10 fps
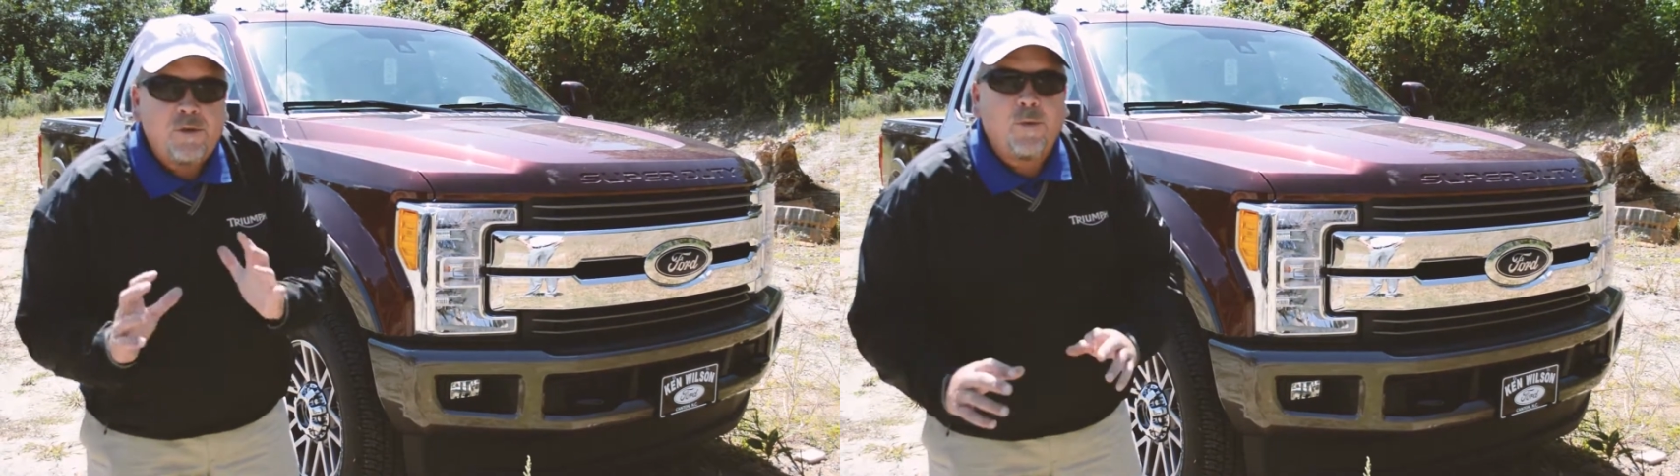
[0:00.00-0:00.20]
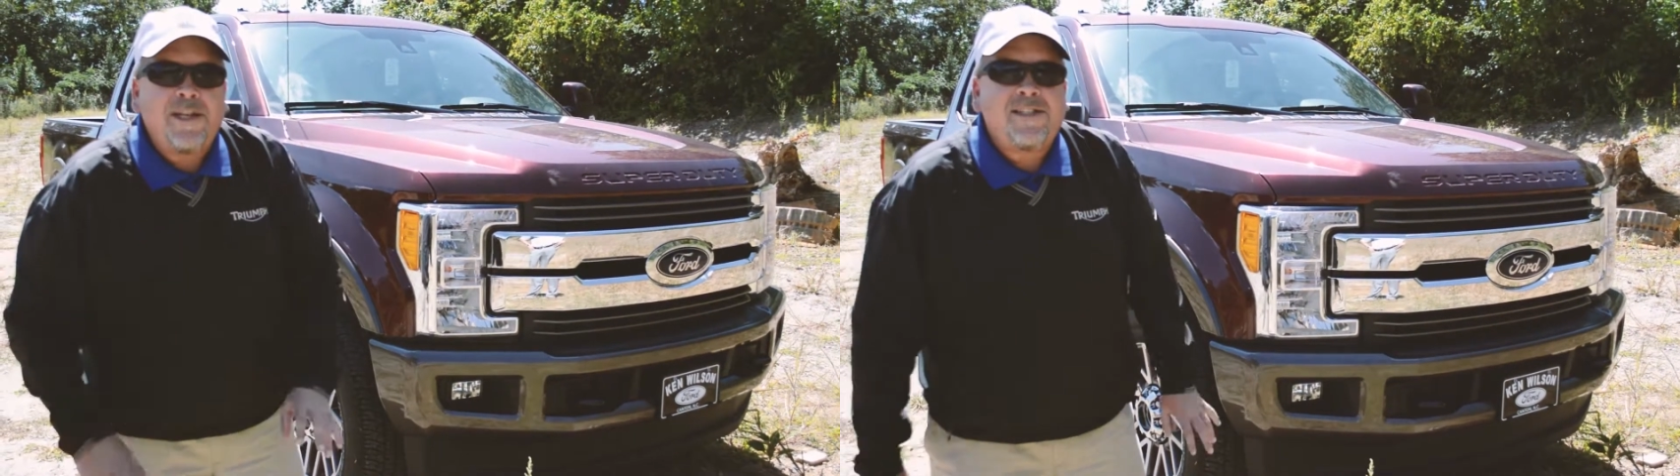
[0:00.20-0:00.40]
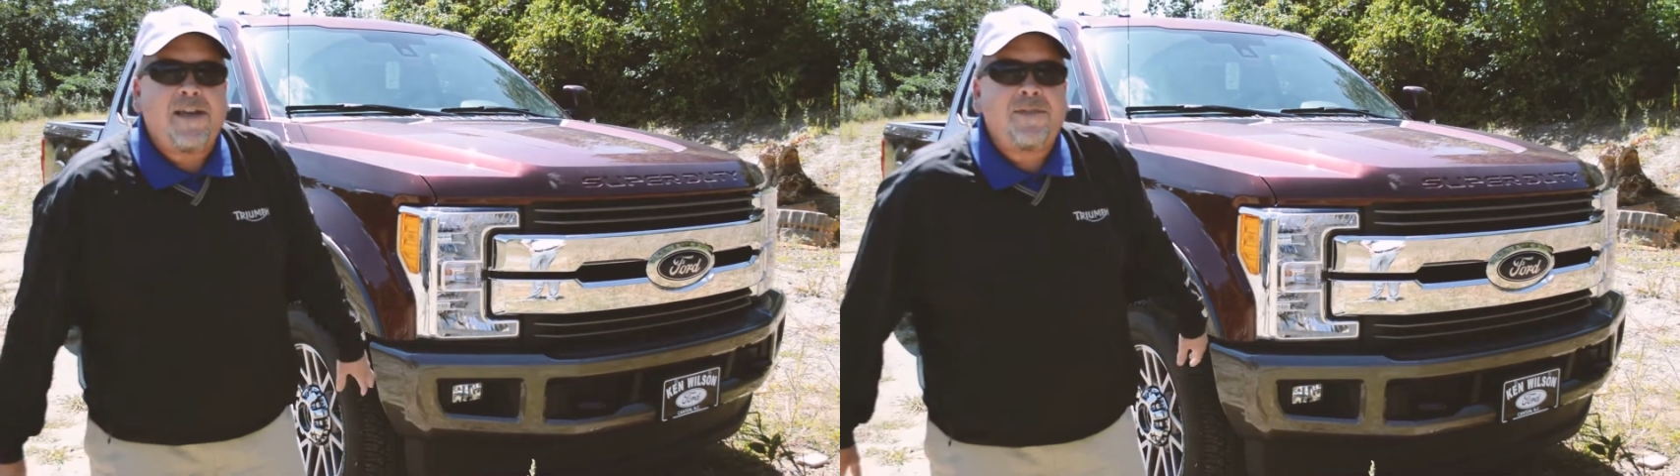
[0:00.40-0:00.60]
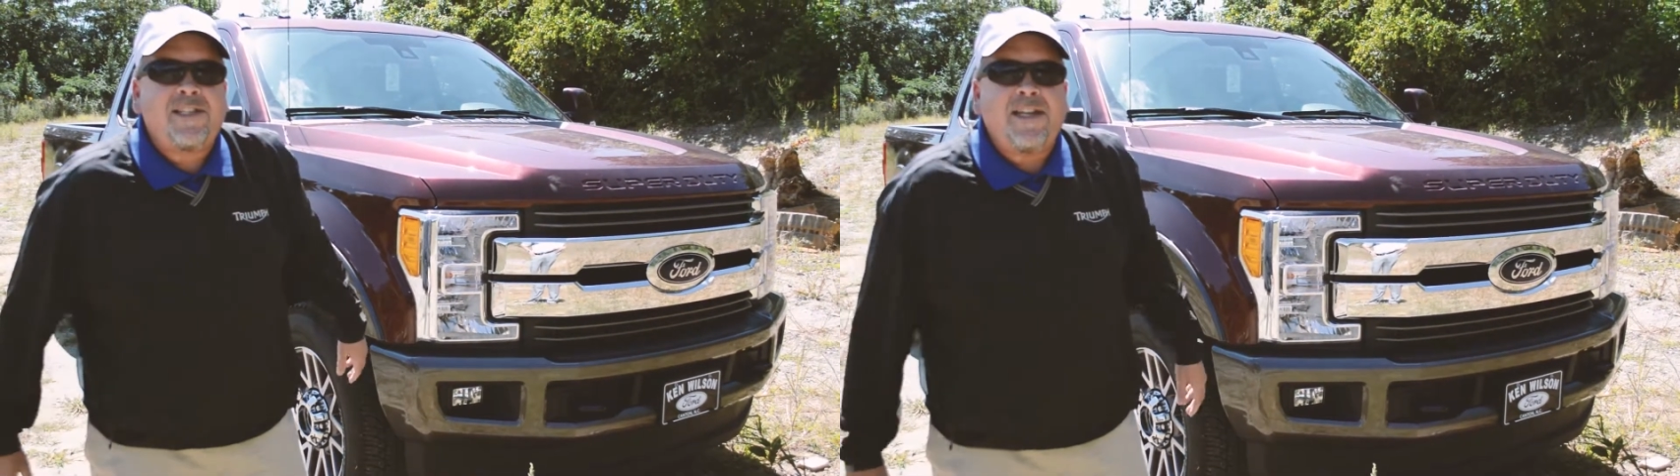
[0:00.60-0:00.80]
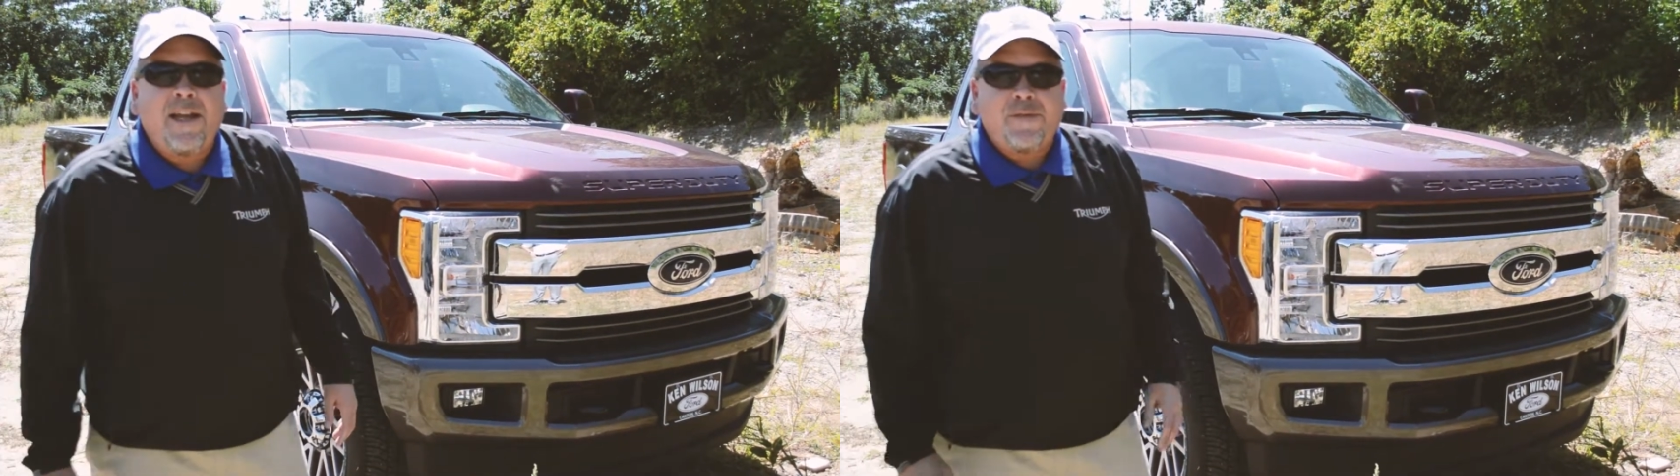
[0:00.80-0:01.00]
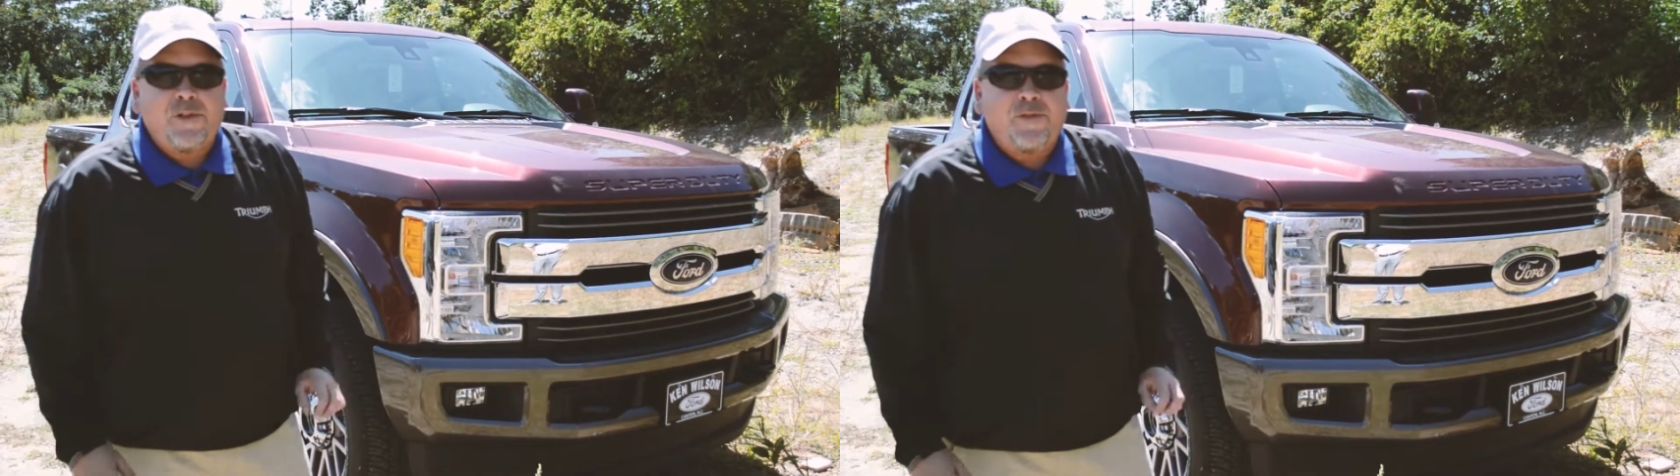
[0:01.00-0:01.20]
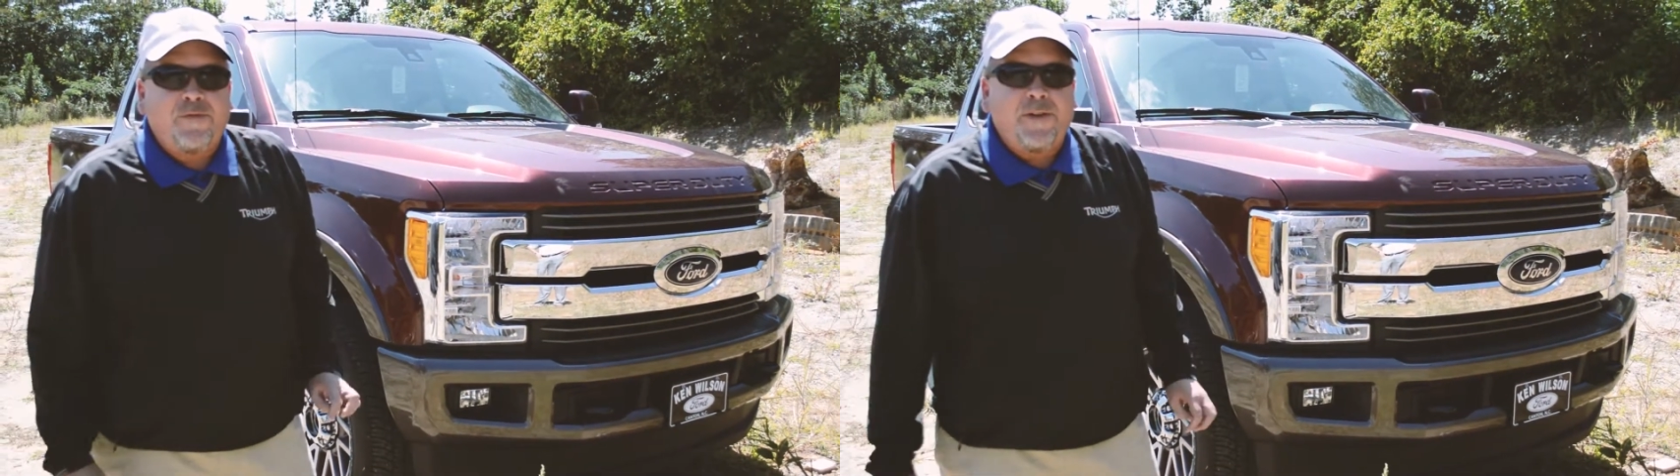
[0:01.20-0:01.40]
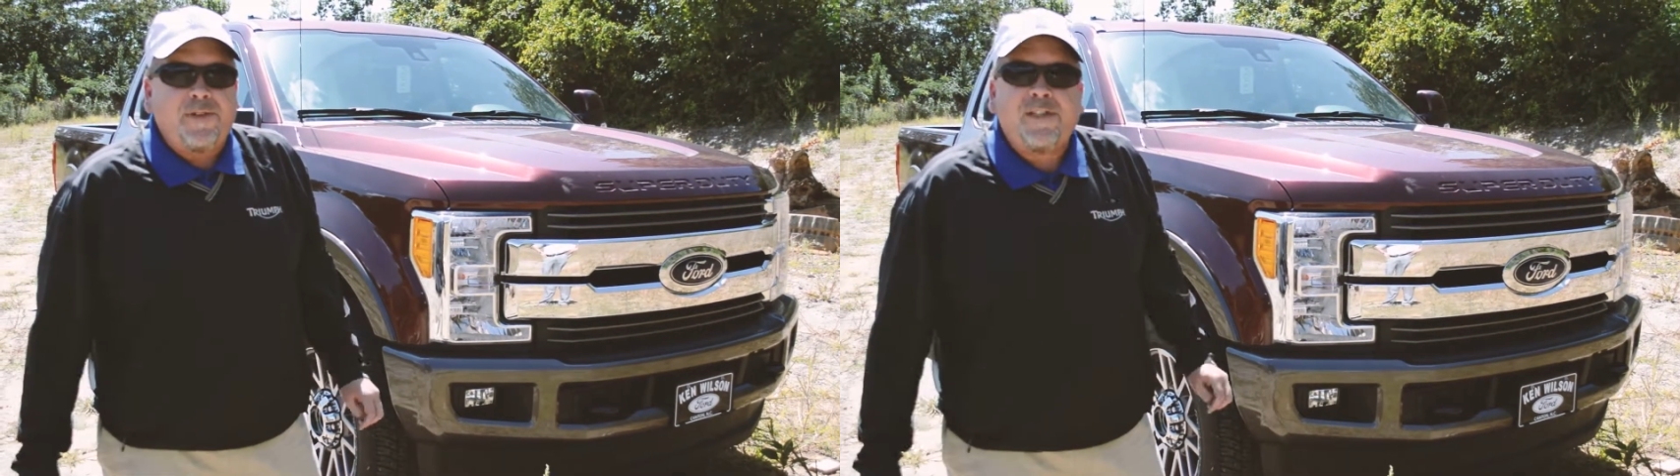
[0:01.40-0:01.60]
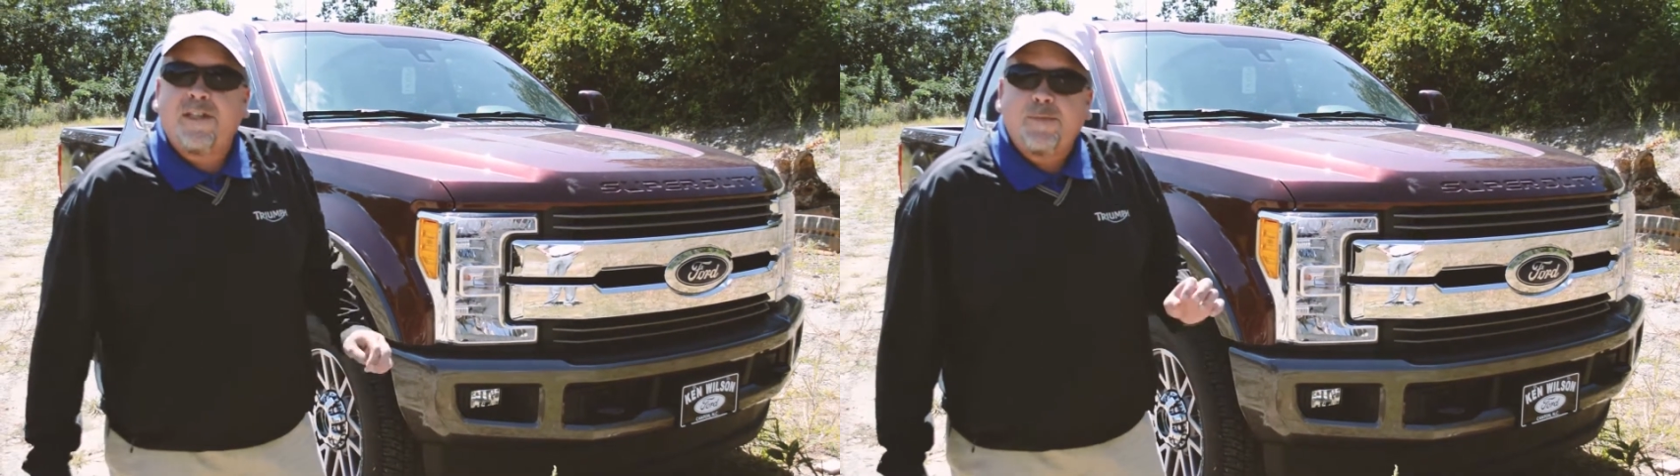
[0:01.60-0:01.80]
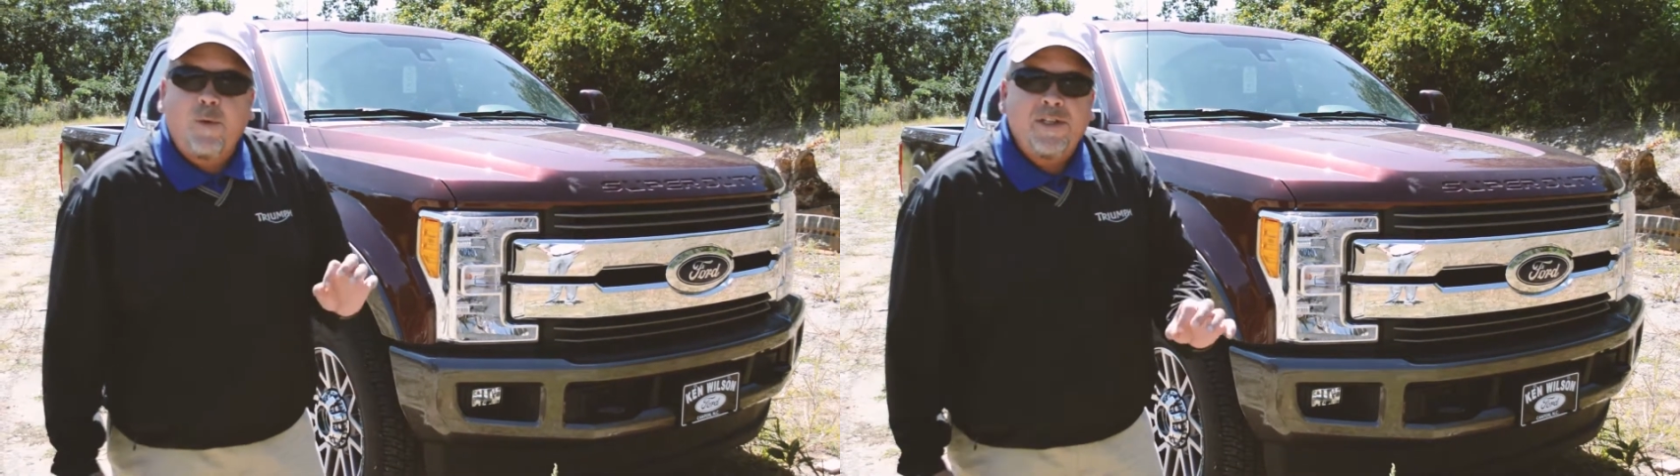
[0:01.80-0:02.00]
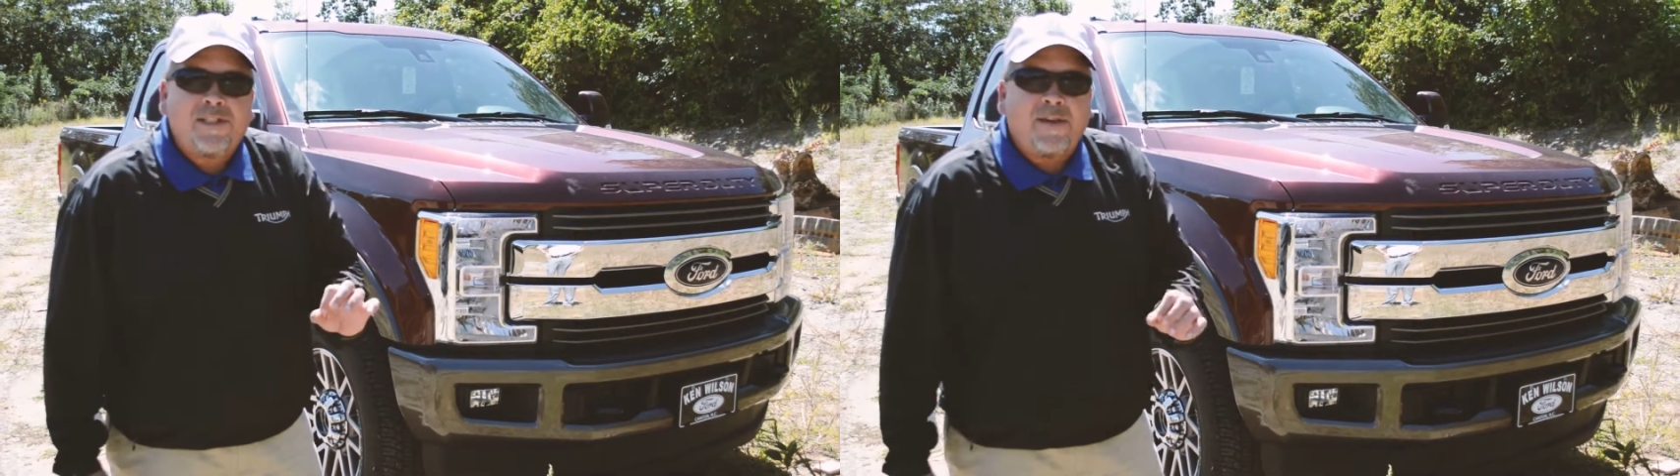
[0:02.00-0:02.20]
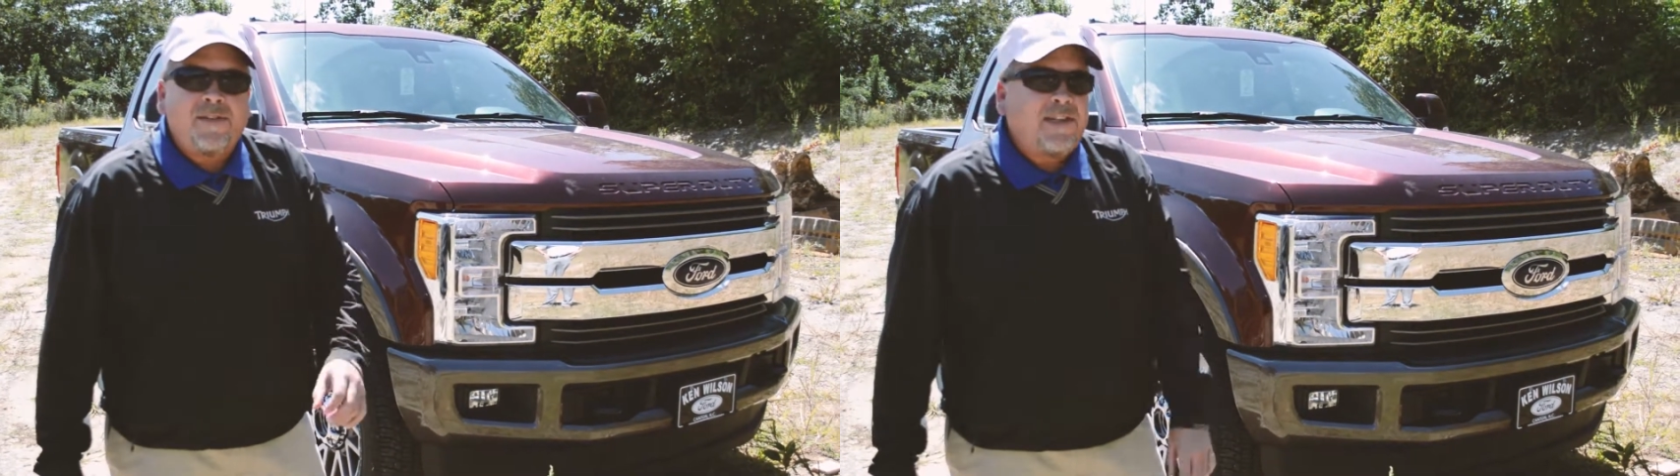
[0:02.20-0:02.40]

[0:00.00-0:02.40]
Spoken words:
2017 F-250 6.7